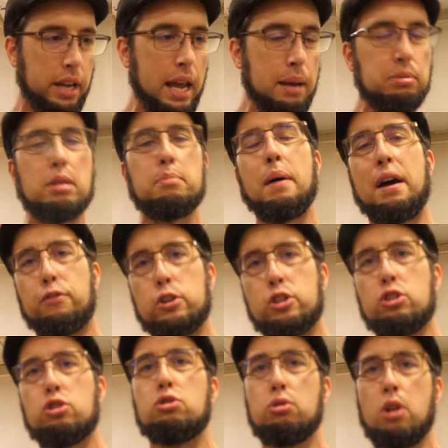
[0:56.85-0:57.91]
games and
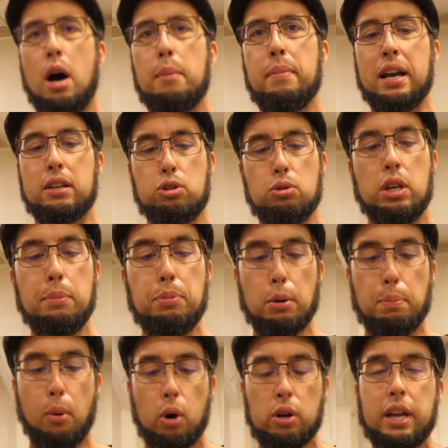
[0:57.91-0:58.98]
beverages do not mix. You keep
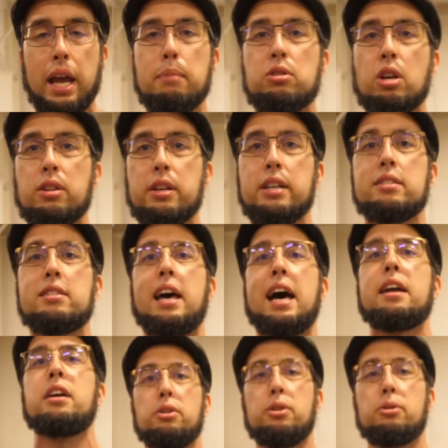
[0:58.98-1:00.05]
your board games on the
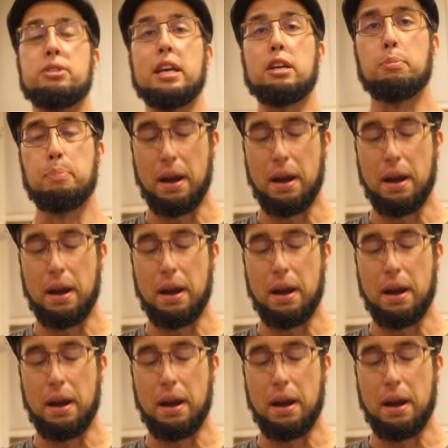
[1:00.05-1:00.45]
inside, you take your